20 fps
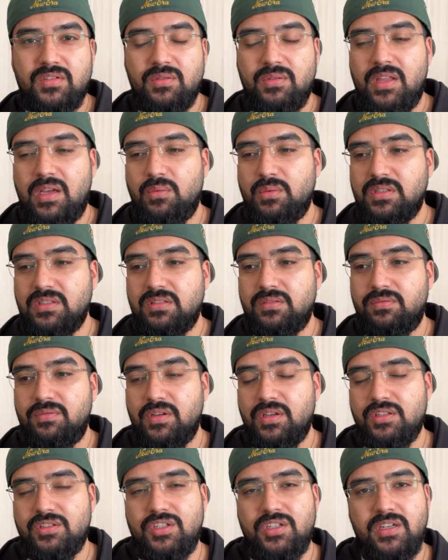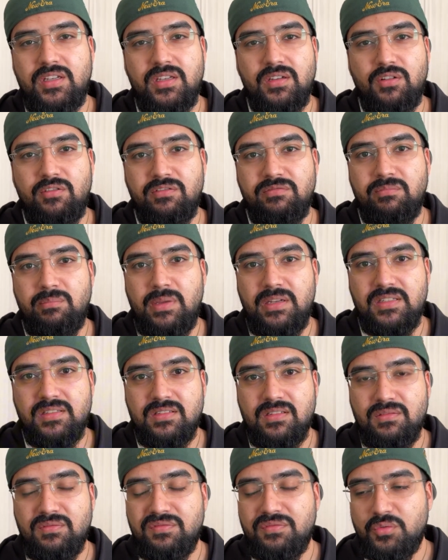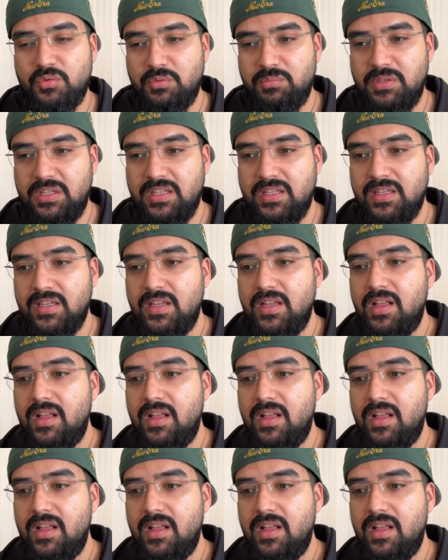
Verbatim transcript: So that was first year of medicine for me